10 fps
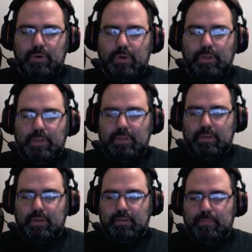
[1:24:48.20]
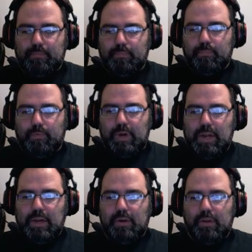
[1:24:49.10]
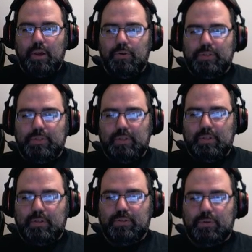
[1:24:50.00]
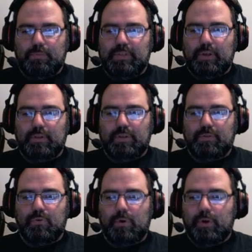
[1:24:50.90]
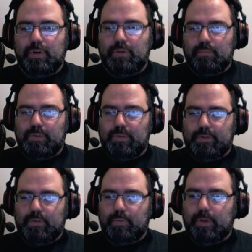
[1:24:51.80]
that the where I need to go is in the extreme southeast corner, so I'm just assuming.